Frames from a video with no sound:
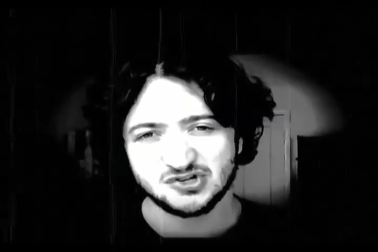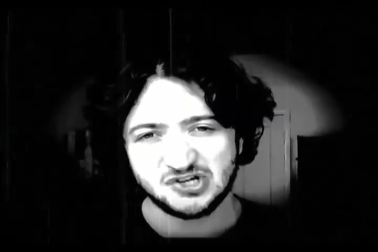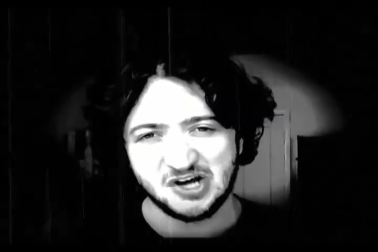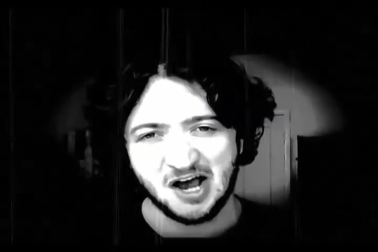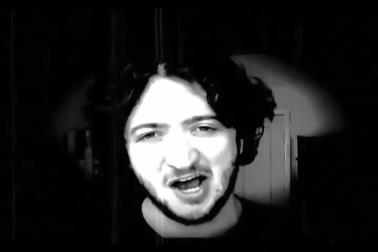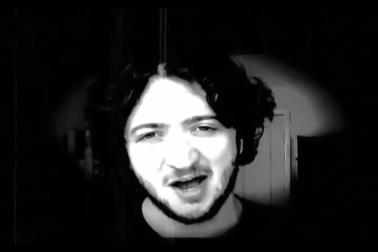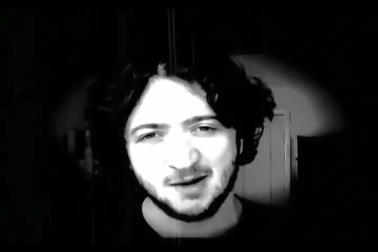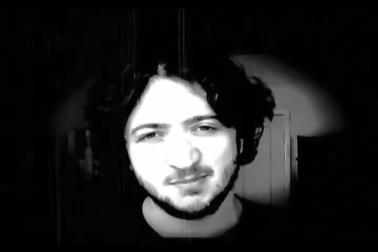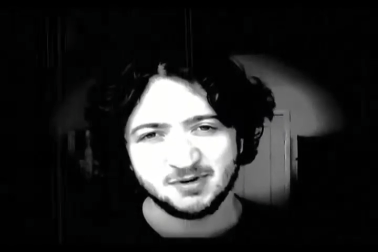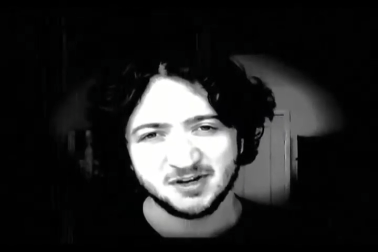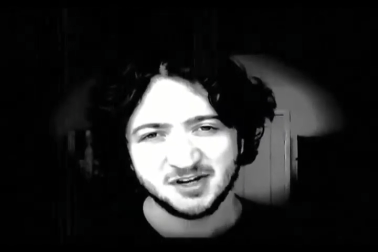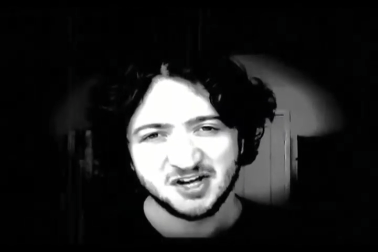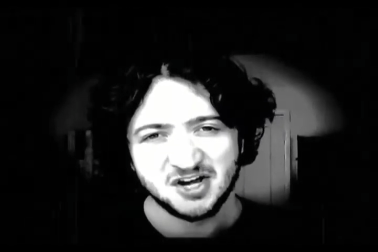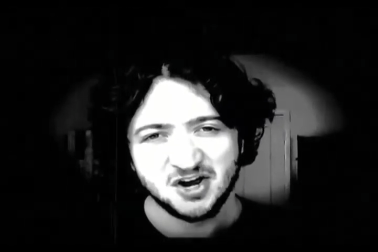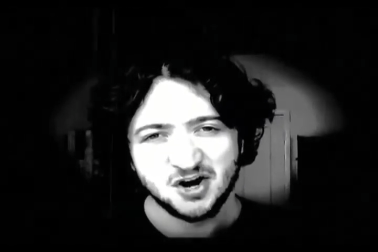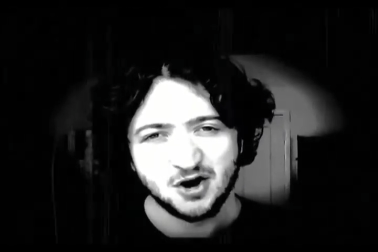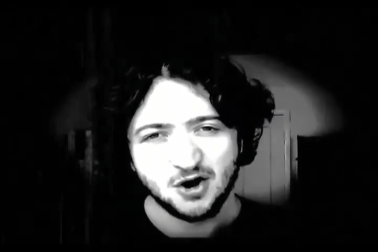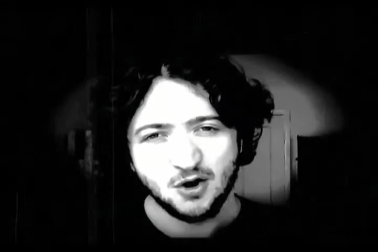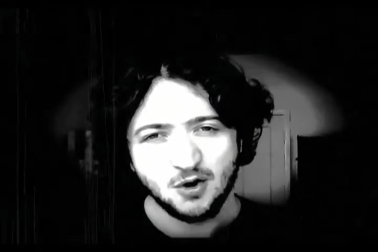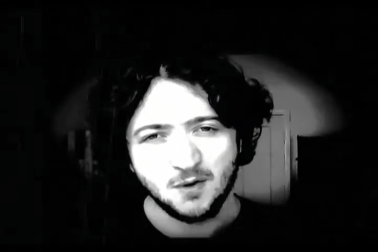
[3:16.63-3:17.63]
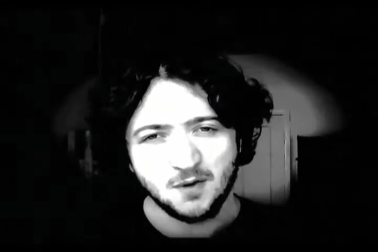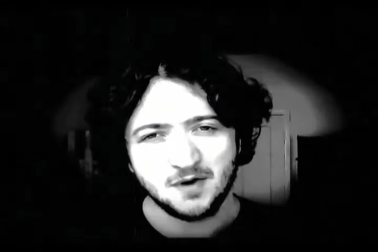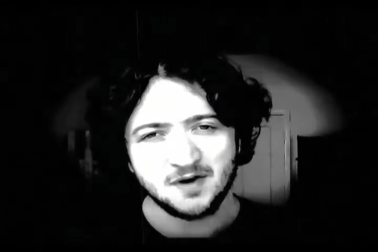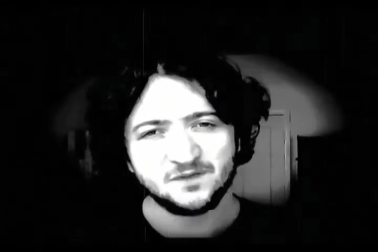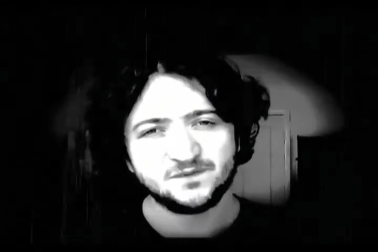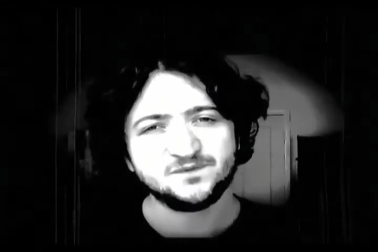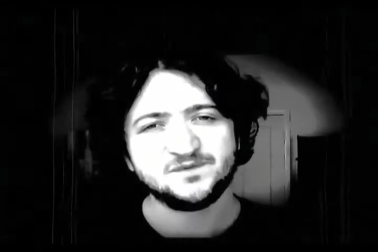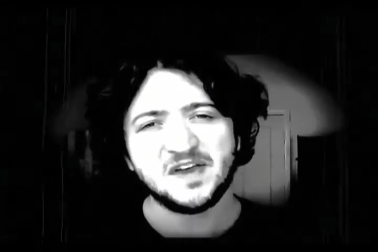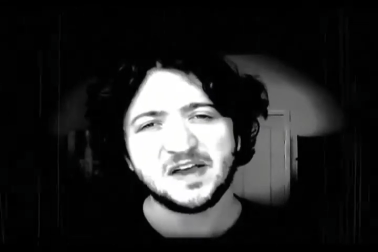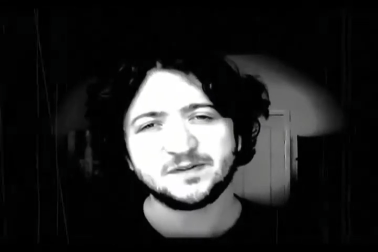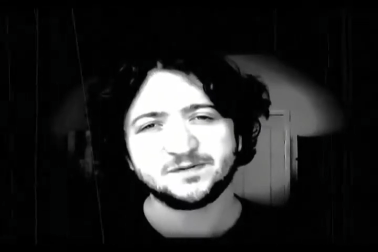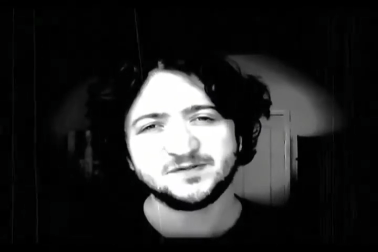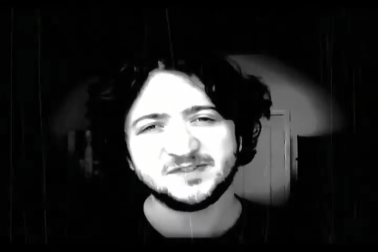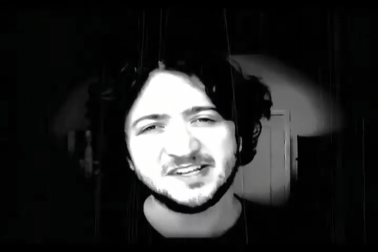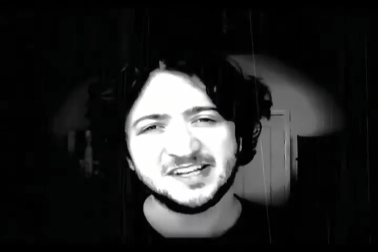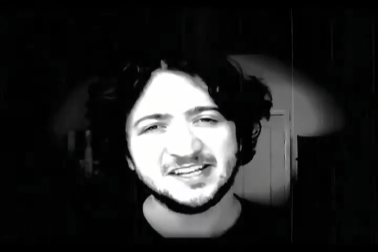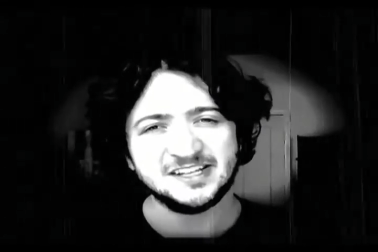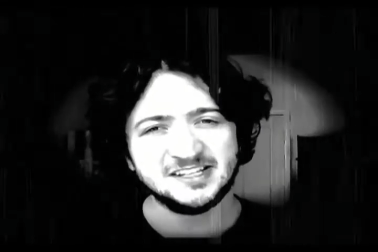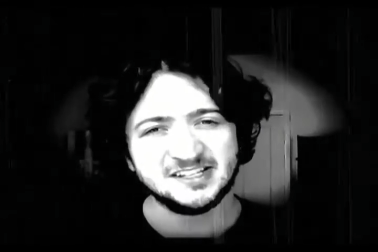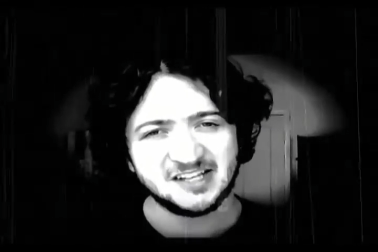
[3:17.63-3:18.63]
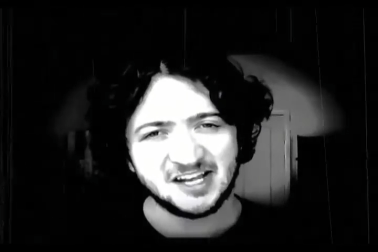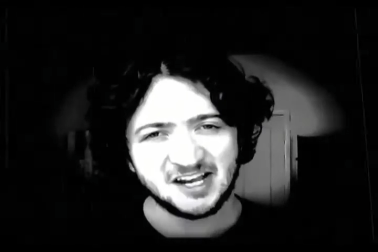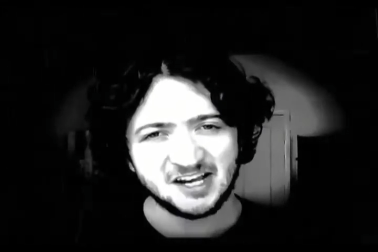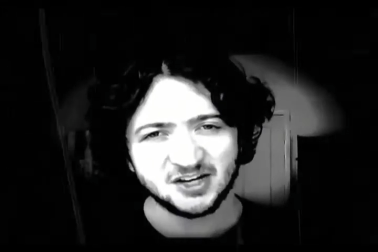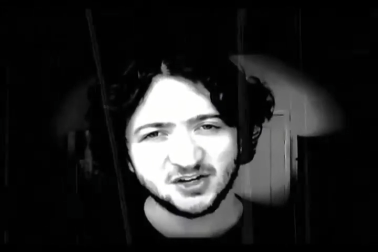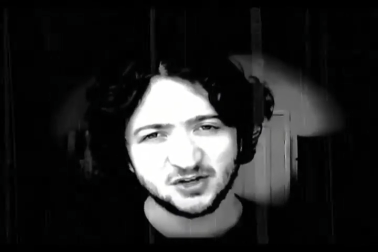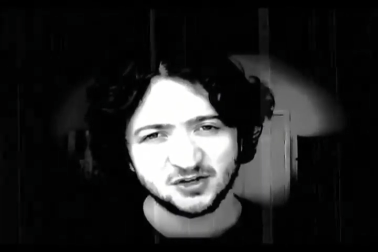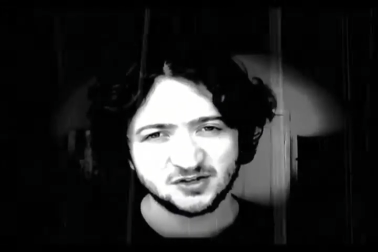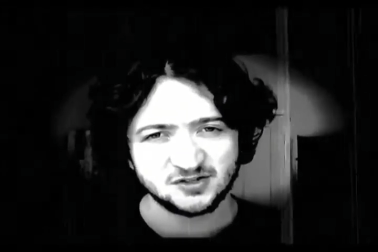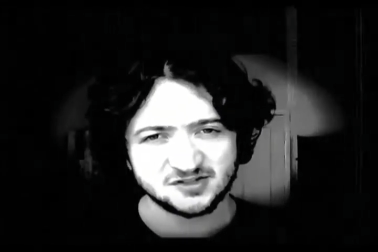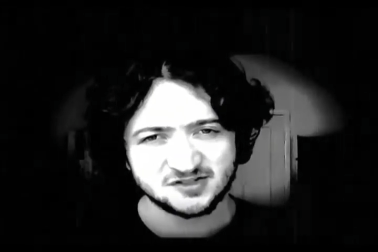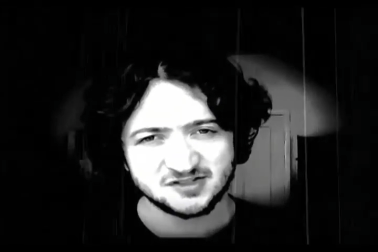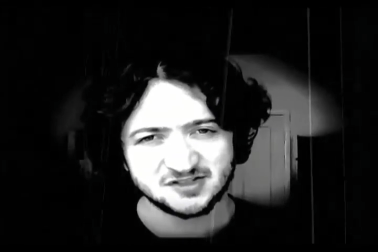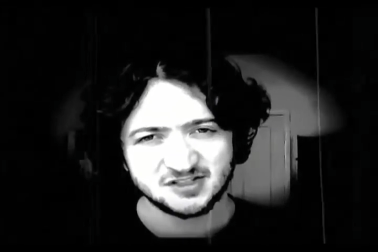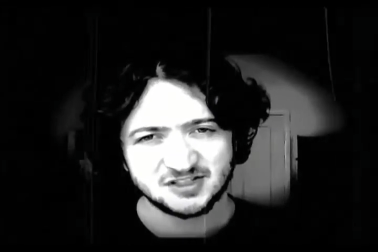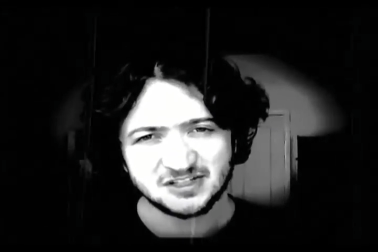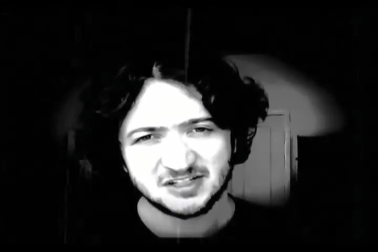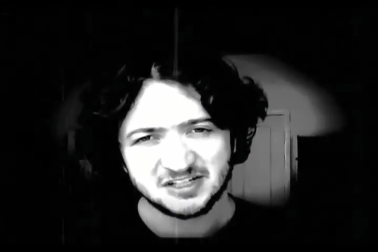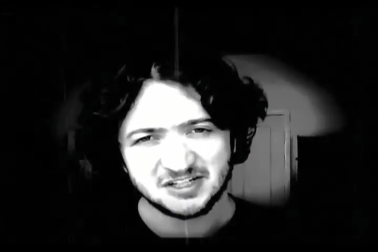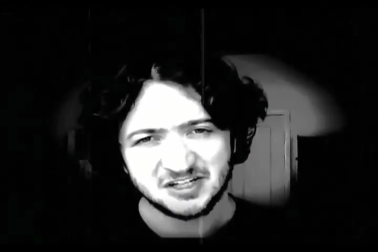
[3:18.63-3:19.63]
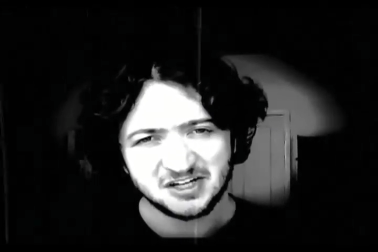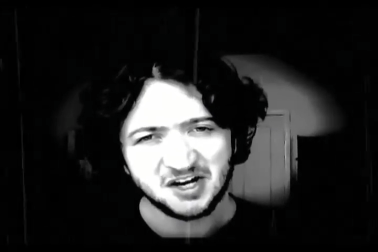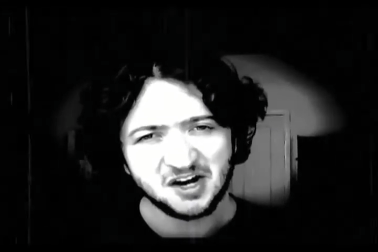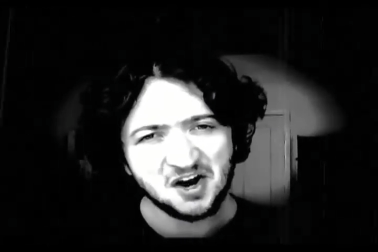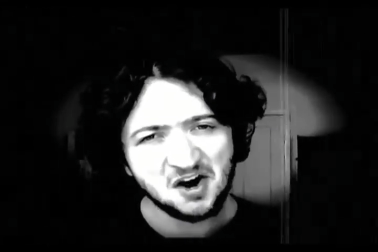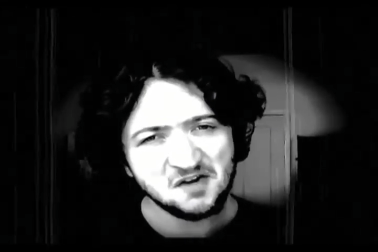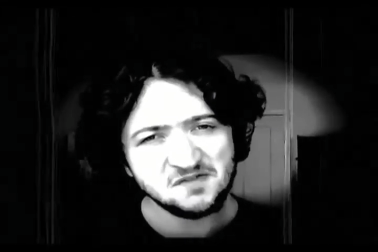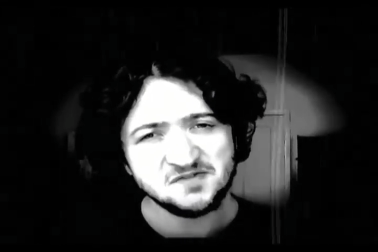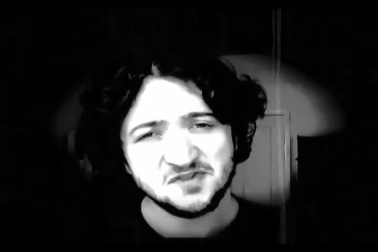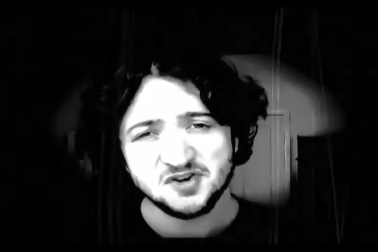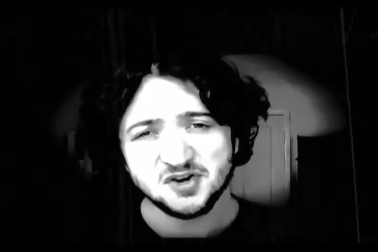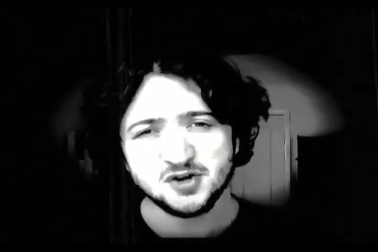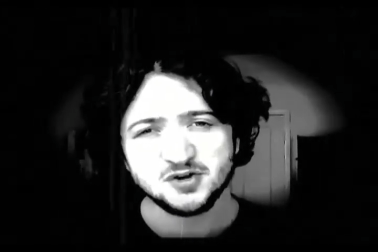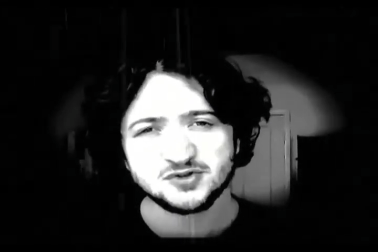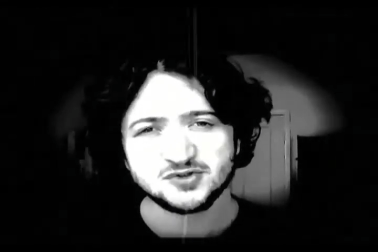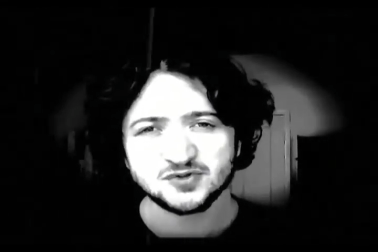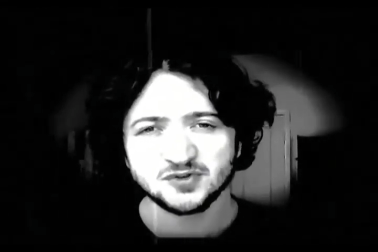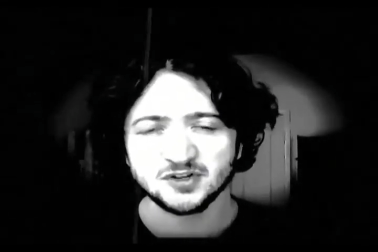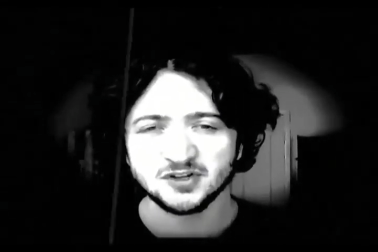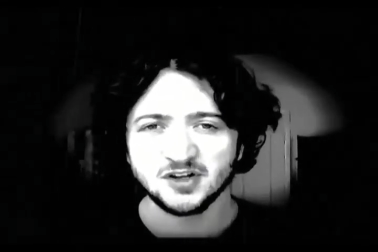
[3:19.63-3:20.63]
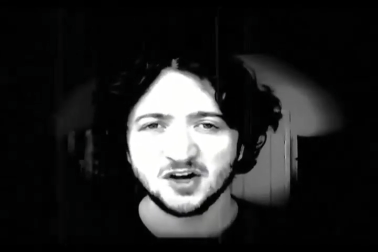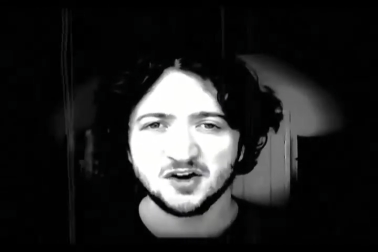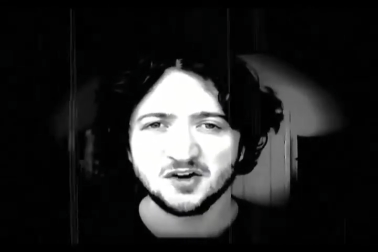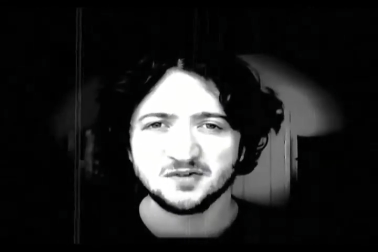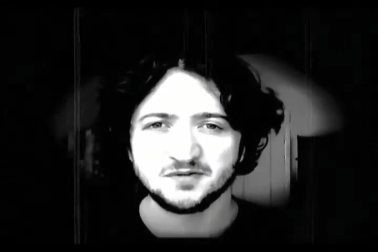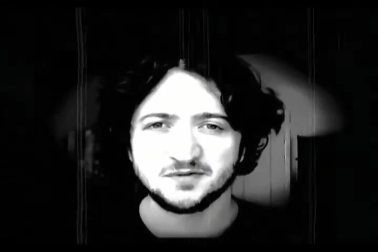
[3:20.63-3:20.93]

job or 50 years of Nutriloaf?